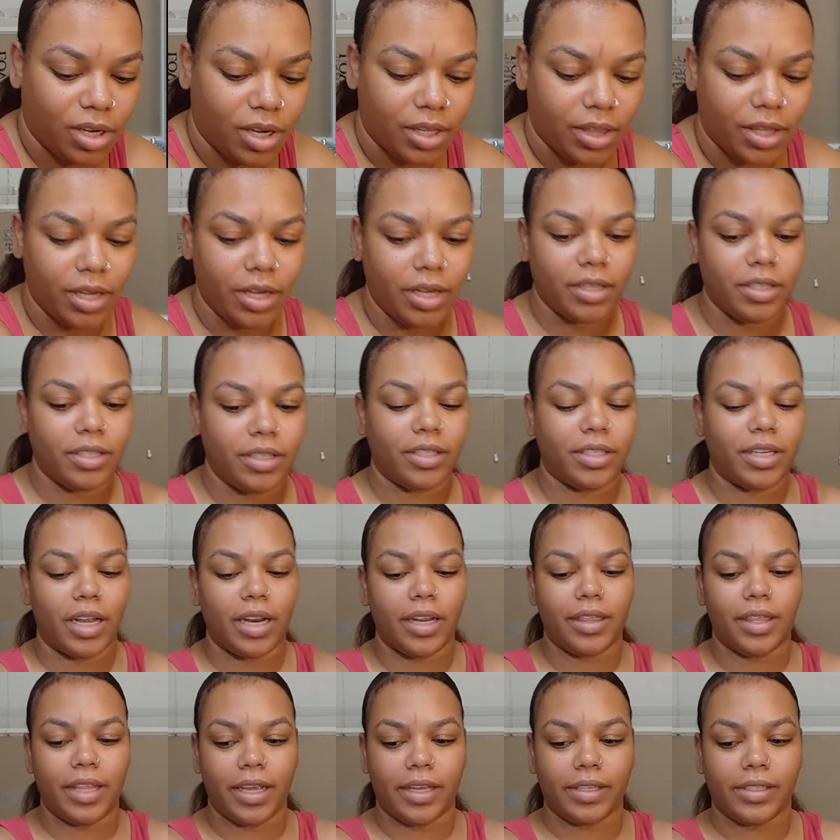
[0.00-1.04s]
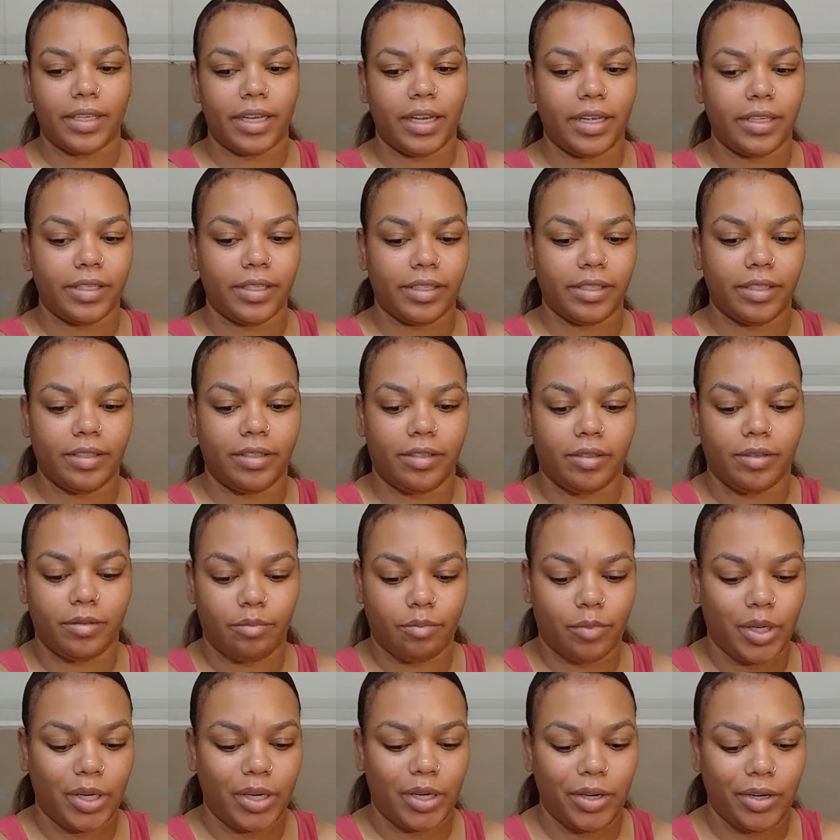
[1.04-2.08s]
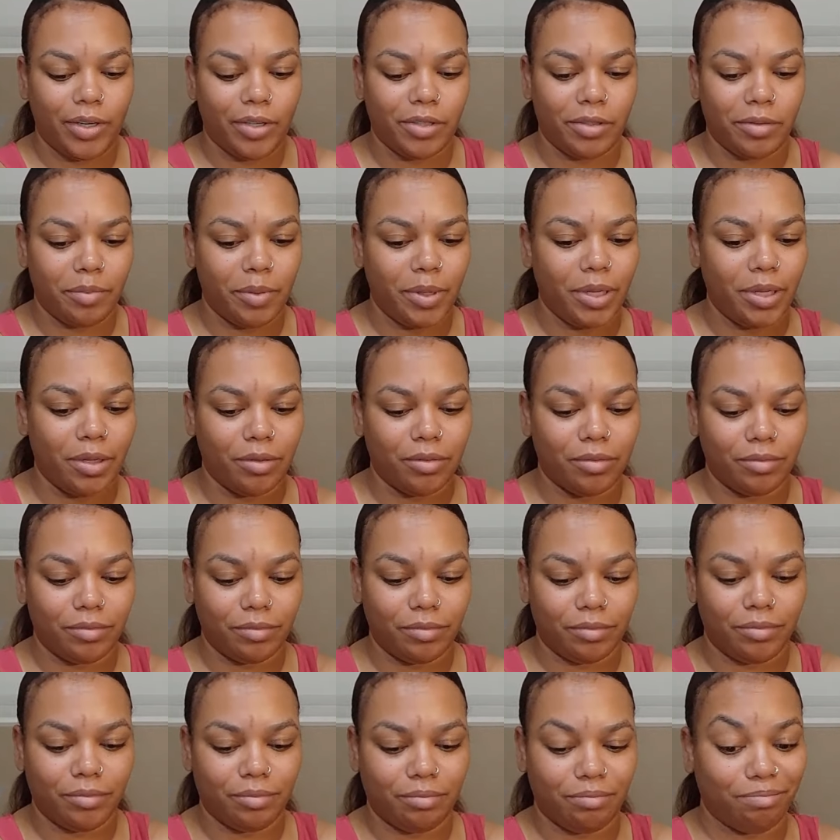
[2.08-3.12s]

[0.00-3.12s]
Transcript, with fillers: I think I just got it that size because my hair is about